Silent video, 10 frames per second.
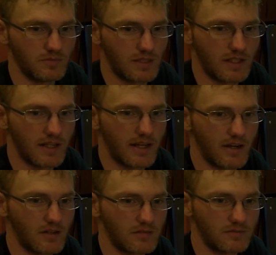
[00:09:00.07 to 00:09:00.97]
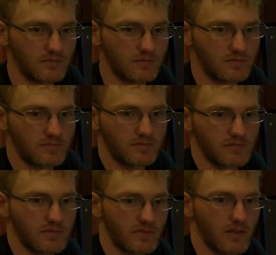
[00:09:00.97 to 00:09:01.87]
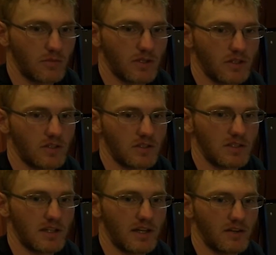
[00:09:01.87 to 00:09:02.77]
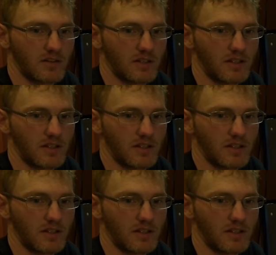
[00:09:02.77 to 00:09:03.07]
and now if I bring all these down,